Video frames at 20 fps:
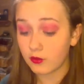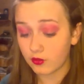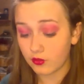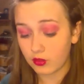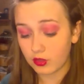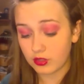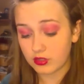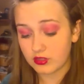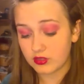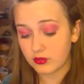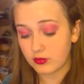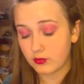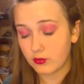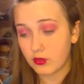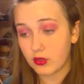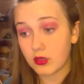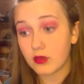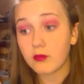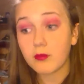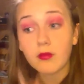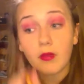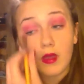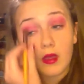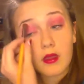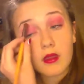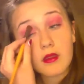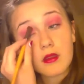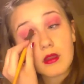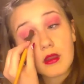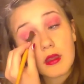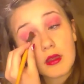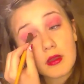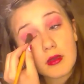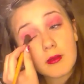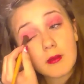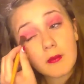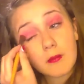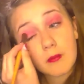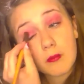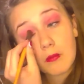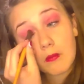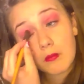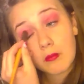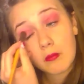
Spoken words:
Going towards more of my lid.